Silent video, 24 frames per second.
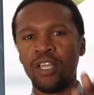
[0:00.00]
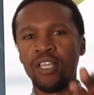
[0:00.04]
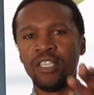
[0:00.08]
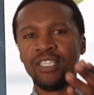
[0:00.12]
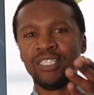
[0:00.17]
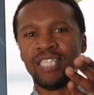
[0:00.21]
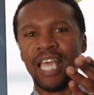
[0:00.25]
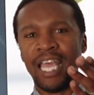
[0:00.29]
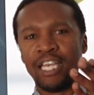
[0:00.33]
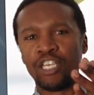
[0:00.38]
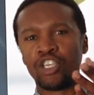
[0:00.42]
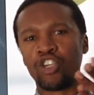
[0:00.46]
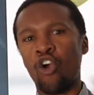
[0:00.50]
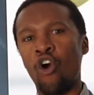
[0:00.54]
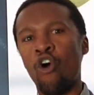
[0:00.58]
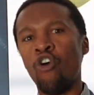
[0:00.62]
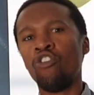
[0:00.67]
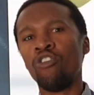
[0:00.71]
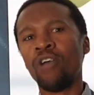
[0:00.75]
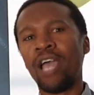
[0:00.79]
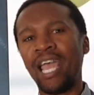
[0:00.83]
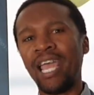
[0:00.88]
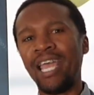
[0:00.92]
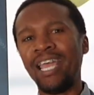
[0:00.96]
that
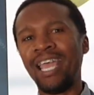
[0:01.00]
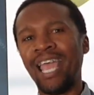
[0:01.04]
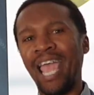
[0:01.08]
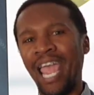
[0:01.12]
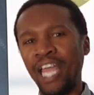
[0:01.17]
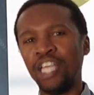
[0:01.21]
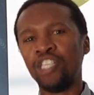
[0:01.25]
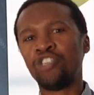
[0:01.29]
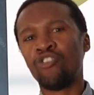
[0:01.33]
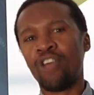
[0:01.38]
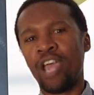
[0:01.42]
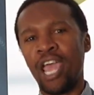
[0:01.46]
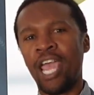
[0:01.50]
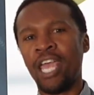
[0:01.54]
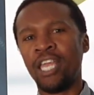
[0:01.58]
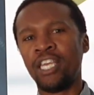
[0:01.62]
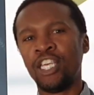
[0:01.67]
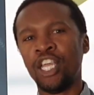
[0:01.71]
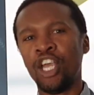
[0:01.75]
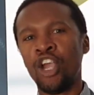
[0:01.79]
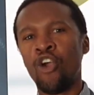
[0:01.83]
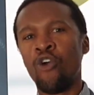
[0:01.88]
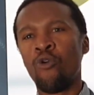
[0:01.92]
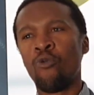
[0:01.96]
go hand to
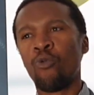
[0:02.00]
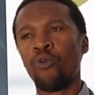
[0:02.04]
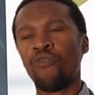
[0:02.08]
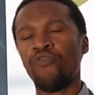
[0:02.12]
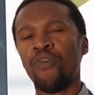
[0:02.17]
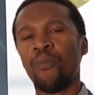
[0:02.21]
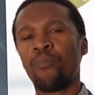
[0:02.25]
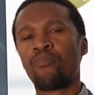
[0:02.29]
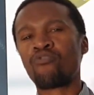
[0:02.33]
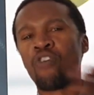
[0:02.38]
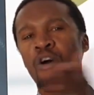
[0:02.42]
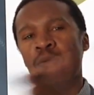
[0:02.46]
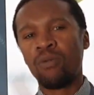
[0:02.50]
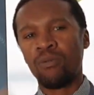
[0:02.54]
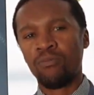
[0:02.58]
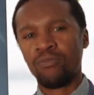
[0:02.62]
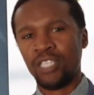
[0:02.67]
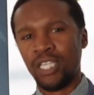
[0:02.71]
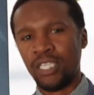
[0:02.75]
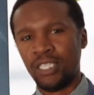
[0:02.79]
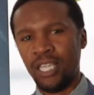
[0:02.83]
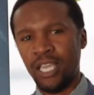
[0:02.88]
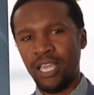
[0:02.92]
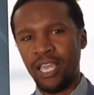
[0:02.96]
hand with the problems
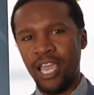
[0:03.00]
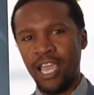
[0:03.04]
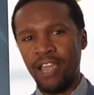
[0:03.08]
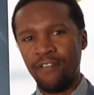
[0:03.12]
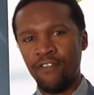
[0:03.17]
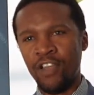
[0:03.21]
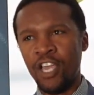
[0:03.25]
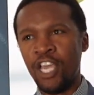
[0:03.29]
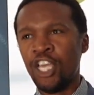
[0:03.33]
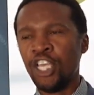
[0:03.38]
that they have.